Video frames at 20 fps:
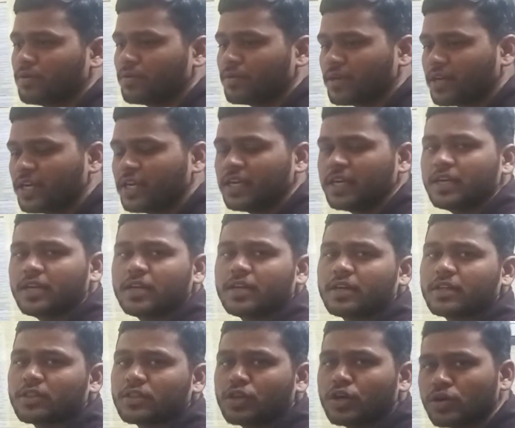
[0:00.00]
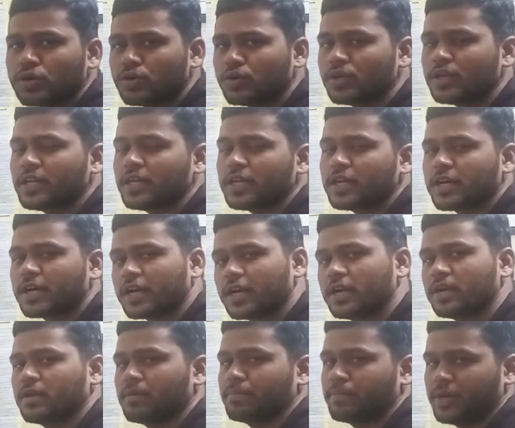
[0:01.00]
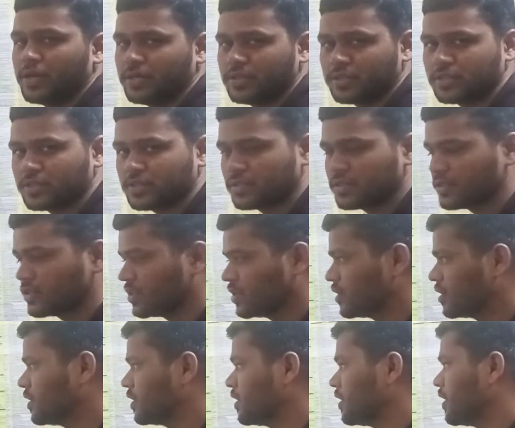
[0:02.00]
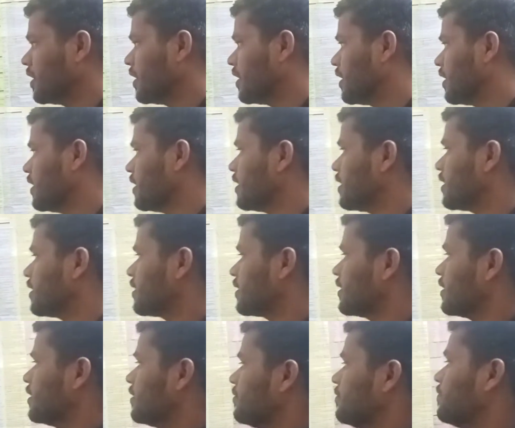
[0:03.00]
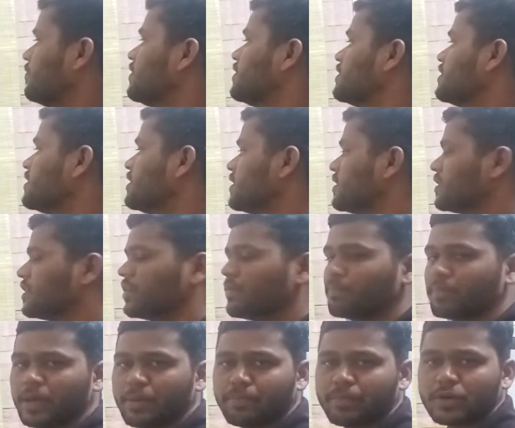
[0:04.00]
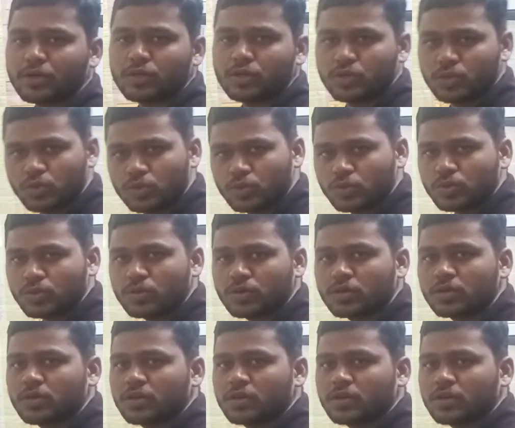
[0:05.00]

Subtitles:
read thoroughly current affairs. Like if you see the paper 2,